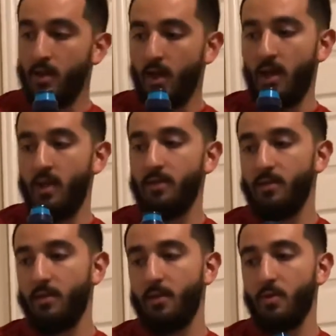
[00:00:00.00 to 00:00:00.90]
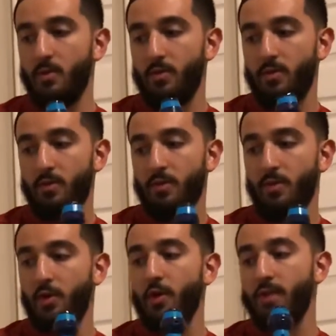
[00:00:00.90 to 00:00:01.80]
And the
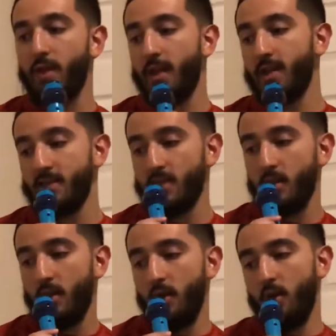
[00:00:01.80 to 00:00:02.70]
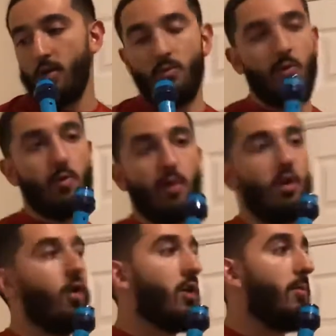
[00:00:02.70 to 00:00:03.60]
third thing is, we want to
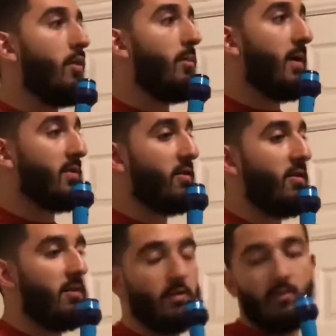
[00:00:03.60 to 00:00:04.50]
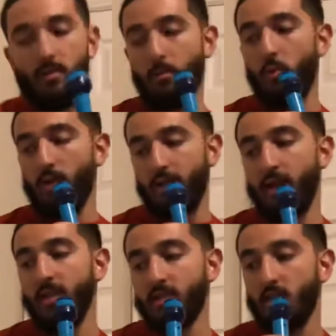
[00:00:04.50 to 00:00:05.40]
all come home back to our... Number one thing
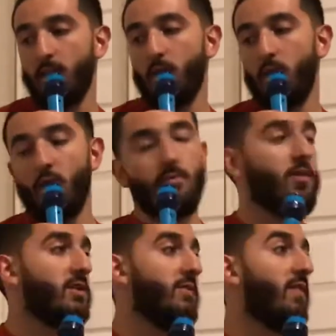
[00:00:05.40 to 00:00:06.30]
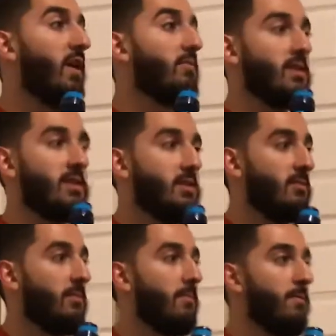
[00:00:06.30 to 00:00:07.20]
is to come home to our families
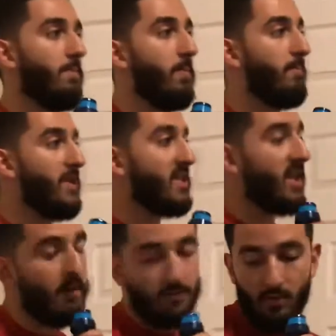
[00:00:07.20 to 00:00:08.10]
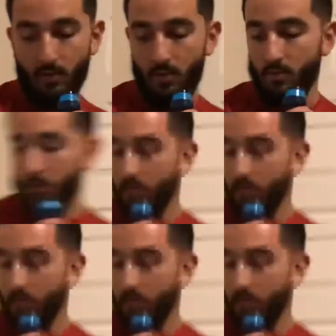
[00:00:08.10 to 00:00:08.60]
and be safe, you know?